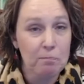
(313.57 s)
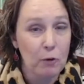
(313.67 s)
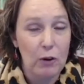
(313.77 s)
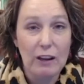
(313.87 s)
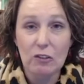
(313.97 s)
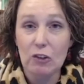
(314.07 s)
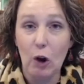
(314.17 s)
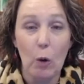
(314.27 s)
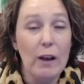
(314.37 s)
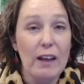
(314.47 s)
Okay,
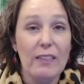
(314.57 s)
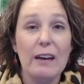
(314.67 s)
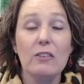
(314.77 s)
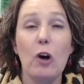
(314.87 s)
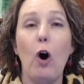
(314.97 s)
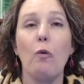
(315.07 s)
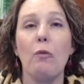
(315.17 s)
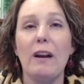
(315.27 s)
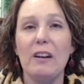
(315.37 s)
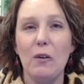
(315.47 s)
so that is
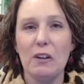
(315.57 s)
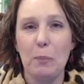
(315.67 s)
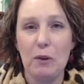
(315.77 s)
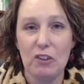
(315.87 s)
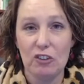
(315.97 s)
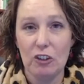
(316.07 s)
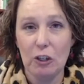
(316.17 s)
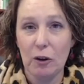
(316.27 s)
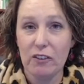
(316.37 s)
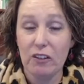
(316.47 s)
already going to position you
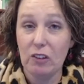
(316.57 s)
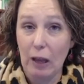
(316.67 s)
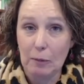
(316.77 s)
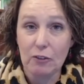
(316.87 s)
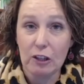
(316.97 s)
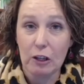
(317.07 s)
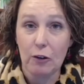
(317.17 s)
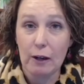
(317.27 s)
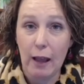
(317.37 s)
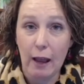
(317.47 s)
as a
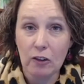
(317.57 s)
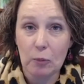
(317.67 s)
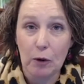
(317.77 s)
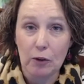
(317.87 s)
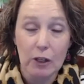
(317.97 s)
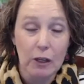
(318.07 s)
cybersecurity expert.